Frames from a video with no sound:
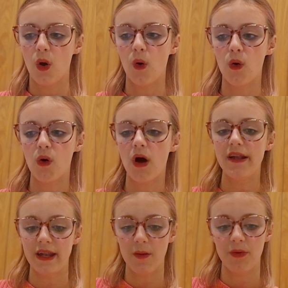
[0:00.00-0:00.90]
Or
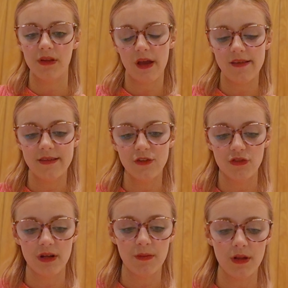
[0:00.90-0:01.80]
nebulizing
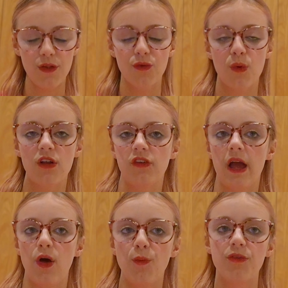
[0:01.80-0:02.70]
treatments, which
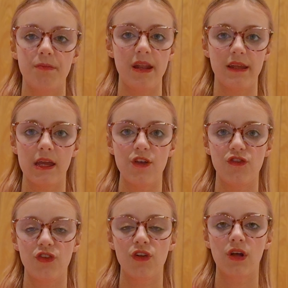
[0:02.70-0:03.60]
helps
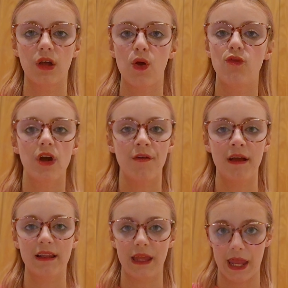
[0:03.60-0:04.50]
medication go
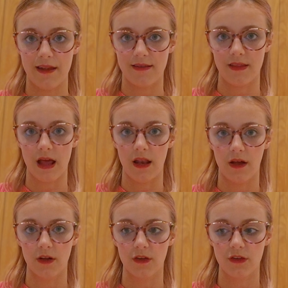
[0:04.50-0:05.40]
directly into their
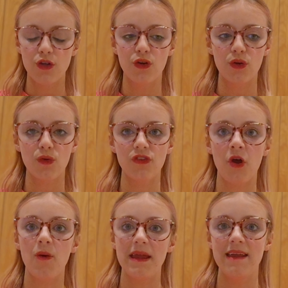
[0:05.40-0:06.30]
lungs. You could
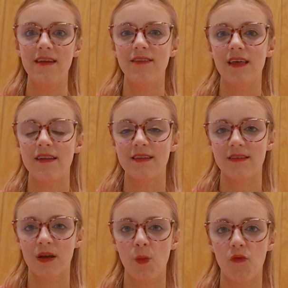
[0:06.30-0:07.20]
also ease their
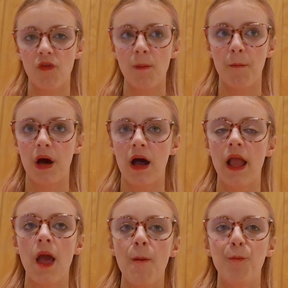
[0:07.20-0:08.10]
discomfort
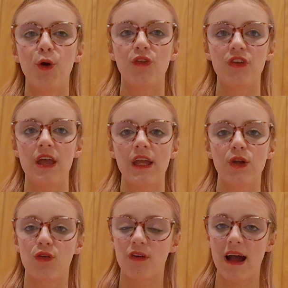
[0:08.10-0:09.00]
by putting
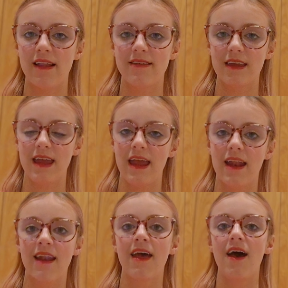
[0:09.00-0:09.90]
your rats
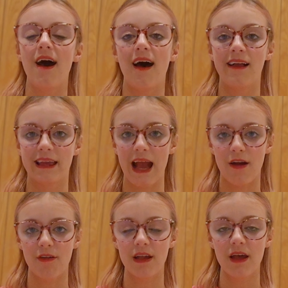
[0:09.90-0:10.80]
in a
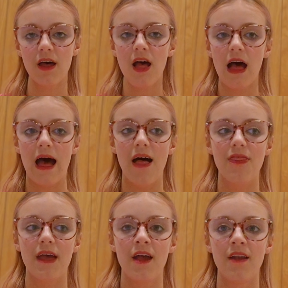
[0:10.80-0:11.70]
carrier and
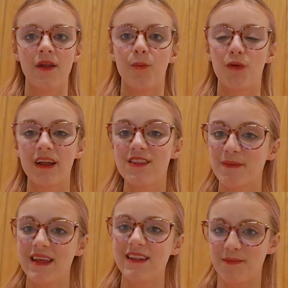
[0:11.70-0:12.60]
then bringing them
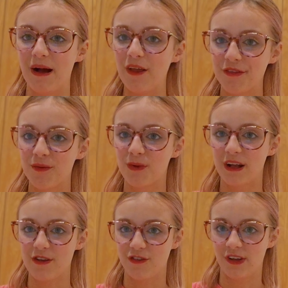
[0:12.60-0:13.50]
in the bathroom
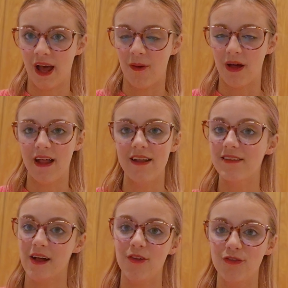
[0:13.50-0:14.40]
while you shower. And it
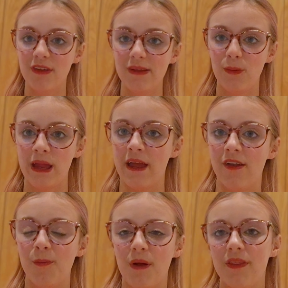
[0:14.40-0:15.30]
sounds really
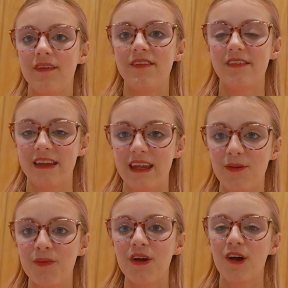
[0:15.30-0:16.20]
weird, but the
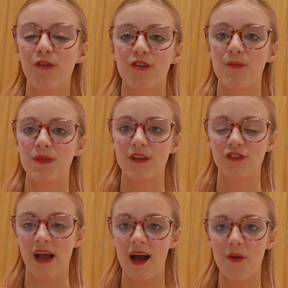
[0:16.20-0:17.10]
steam from the
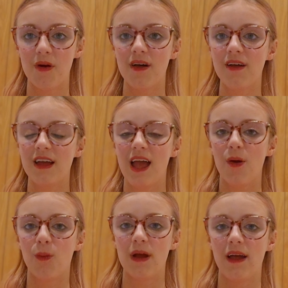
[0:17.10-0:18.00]
shower
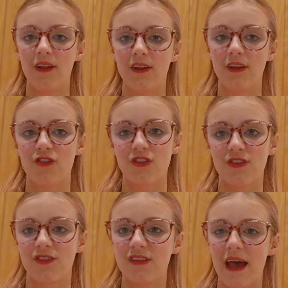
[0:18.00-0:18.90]
will
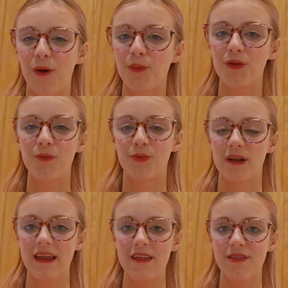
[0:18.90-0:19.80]
just help them
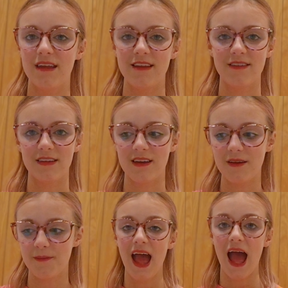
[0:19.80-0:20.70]
breathe easier.
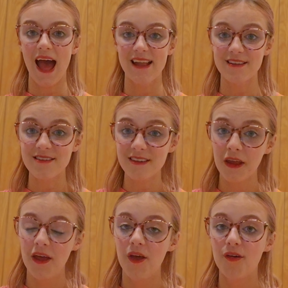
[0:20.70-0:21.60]
And
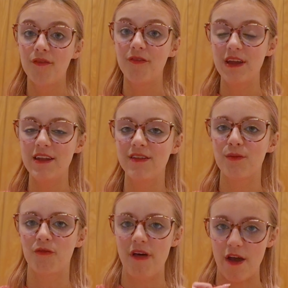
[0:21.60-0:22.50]
feeding
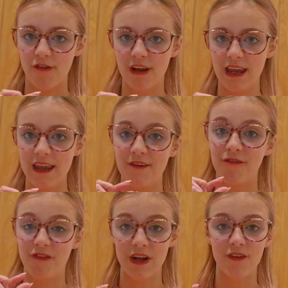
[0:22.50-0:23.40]
them very
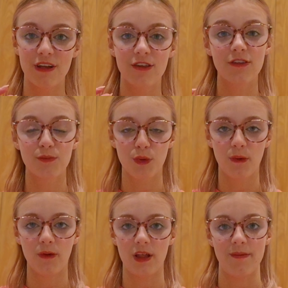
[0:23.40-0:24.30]

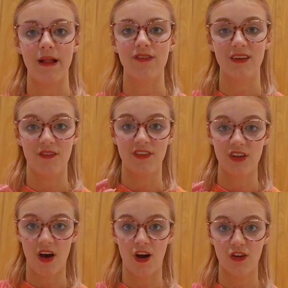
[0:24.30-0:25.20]
small amounts of
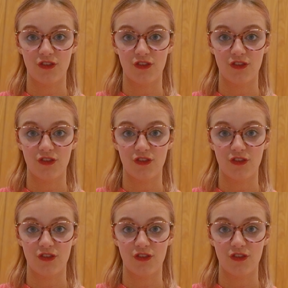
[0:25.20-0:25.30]
dark